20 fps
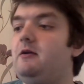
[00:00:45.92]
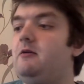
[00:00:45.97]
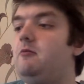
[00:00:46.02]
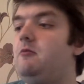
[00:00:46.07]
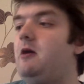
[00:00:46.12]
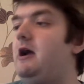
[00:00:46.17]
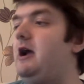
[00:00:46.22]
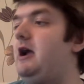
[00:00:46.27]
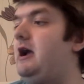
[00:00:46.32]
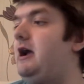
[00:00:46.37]

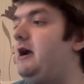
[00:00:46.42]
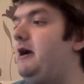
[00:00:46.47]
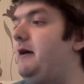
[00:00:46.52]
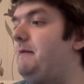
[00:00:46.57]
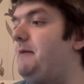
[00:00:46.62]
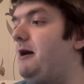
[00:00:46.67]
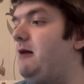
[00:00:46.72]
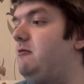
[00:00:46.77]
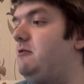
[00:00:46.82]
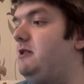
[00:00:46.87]
where
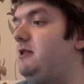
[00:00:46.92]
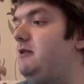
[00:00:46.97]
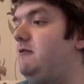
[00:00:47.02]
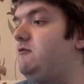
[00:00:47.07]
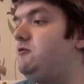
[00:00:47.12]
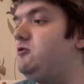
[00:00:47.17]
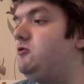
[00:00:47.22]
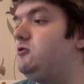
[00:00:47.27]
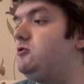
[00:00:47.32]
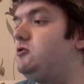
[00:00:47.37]
apparently
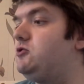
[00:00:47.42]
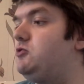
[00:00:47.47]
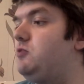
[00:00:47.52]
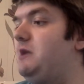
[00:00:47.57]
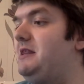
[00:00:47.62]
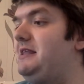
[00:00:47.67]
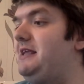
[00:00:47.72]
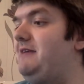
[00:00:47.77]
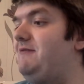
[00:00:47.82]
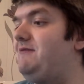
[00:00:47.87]
they've took
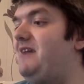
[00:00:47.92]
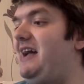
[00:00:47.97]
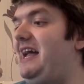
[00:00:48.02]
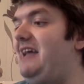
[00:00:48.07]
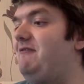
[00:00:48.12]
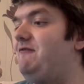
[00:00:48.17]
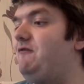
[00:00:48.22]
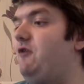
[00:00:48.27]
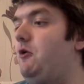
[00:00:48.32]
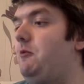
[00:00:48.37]

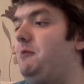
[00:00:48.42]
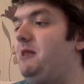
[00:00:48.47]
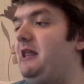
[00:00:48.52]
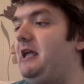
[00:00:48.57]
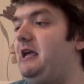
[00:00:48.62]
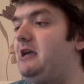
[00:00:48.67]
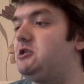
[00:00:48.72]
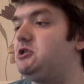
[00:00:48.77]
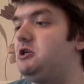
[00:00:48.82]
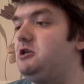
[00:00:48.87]
25
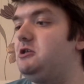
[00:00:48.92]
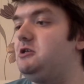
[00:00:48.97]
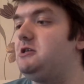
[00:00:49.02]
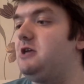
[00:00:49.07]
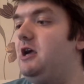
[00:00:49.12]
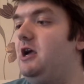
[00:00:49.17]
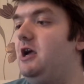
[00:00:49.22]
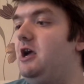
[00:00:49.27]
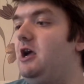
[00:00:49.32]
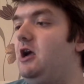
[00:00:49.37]
formulations,
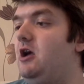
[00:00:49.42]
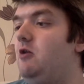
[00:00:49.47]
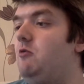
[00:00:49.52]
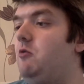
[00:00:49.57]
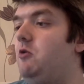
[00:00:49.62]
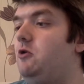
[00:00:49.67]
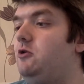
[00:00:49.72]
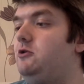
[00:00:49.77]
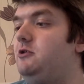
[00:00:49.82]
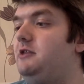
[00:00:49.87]

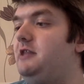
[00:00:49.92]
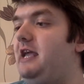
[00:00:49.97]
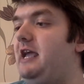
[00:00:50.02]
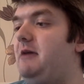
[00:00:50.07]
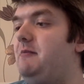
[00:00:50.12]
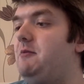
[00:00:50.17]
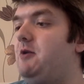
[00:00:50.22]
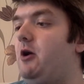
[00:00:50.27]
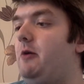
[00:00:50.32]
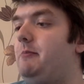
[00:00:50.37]
one
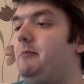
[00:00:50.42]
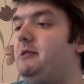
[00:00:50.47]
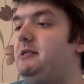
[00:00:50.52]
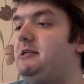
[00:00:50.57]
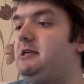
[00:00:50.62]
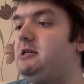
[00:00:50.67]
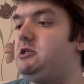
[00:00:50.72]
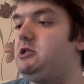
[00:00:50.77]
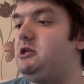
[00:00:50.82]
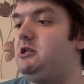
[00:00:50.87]
name
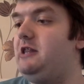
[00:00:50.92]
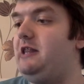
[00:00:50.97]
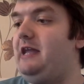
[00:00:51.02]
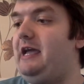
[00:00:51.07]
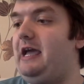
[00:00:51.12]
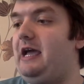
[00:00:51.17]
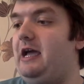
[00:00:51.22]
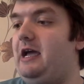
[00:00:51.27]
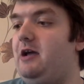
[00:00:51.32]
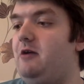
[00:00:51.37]
competition
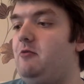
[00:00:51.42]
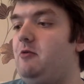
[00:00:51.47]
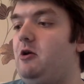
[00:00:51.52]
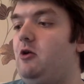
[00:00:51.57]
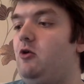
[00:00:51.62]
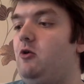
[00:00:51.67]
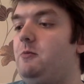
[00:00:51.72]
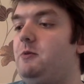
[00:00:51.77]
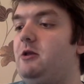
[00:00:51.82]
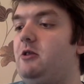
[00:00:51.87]
later, we
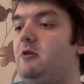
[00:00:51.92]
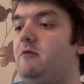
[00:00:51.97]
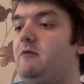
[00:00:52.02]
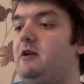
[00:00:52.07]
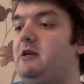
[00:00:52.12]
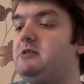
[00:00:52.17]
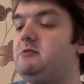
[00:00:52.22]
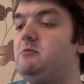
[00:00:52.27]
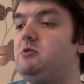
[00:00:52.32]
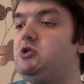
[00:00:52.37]
hope you love
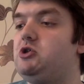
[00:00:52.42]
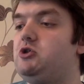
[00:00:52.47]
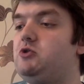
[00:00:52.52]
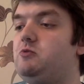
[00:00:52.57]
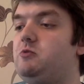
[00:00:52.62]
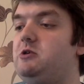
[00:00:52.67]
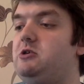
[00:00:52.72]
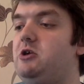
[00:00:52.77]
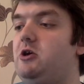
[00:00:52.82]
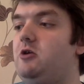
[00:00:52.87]
it as much
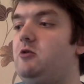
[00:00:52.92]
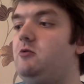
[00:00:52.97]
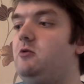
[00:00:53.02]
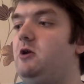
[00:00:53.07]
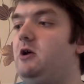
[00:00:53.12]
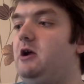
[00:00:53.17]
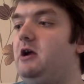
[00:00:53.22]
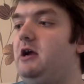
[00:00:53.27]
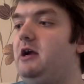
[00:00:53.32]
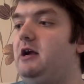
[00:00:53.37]
as we do.
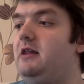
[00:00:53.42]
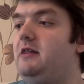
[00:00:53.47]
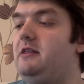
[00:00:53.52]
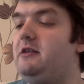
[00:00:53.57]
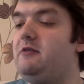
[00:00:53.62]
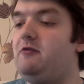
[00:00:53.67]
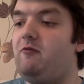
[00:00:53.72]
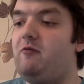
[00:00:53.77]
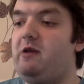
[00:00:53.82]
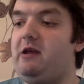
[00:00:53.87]

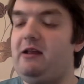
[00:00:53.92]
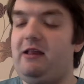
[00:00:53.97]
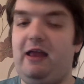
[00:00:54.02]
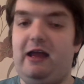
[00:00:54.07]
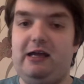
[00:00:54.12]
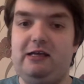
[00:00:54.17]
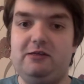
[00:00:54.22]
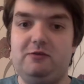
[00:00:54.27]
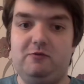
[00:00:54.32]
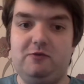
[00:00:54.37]
Didn't
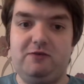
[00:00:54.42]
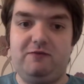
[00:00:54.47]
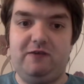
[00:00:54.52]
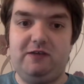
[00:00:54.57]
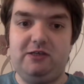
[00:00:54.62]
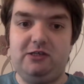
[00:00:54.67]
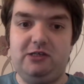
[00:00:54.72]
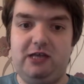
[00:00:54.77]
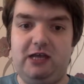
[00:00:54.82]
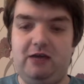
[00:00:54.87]
realise it was
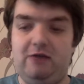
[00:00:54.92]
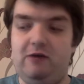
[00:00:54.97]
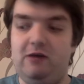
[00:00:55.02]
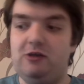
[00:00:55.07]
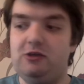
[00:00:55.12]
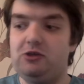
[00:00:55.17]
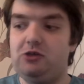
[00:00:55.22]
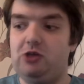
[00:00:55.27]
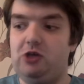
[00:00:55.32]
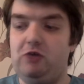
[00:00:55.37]

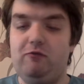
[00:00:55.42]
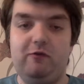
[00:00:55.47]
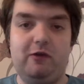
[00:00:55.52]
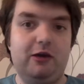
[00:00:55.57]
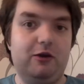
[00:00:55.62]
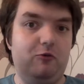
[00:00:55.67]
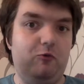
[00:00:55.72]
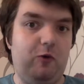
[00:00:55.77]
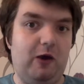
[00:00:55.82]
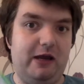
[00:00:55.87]
vegetarian, so you
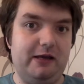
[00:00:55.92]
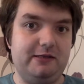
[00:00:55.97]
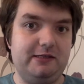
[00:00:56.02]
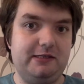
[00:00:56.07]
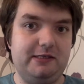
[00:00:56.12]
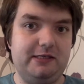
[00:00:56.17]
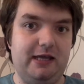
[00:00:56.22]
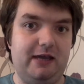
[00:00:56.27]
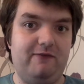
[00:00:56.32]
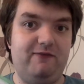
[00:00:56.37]

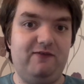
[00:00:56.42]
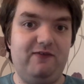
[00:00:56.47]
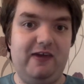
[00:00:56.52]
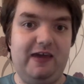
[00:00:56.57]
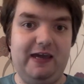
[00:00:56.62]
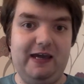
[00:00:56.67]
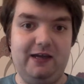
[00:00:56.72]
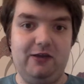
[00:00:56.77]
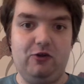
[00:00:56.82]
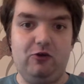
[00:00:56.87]
request a
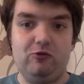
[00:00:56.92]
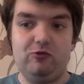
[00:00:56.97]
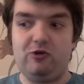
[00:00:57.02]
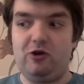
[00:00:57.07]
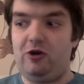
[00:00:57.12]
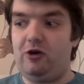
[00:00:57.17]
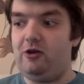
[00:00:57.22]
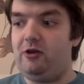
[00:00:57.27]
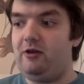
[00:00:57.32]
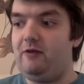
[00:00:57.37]
vegan
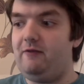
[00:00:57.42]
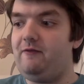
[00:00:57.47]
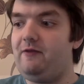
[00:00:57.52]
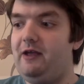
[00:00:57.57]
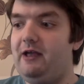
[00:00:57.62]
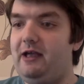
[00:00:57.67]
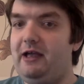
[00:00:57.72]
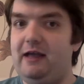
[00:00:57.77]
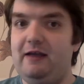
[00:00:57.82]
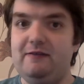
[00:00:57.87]
alternative.
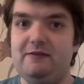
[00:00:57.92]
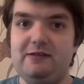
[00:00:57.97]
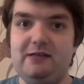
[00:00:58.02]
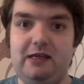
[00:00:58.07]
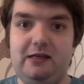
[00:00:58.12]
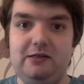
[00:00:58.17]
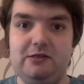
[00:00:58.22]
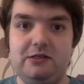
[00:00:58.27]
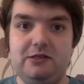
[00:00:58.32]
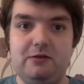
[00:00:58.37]

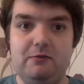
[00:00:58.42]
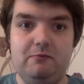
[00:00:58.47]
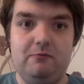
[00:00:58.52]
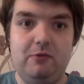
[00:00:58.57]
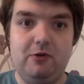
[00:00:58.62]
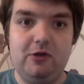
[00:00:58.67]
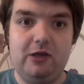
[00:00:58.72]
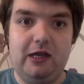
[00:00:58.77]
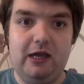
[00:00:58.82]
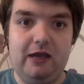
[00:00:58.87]
Seen
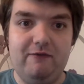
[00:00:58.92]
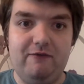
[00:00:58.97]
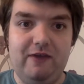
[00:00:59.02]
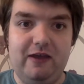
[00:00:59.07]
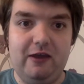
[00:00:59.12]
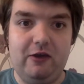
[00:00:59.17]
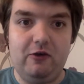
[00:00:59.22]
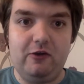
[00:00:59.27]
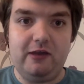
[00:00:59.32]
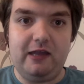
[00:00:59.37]
somebody, I
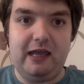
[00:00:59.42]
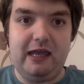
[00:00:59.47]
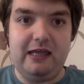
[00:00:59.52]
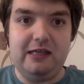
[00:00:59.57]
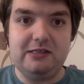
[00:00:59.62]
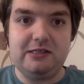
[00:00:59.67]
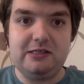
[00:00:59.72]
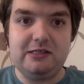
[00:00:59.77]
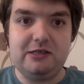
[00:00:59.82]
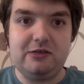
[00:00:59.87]
think on
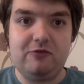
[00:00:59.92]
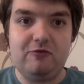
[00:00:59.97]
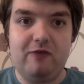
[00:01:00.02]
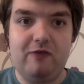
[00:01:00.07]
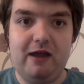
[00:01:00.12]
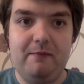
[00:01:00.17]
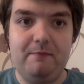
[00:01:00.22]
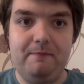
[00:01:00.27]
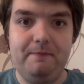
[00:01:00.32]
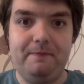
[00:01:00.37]

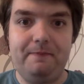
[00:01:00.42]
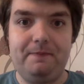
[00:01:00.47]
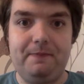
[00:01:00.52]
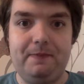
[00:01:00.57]
Instagram,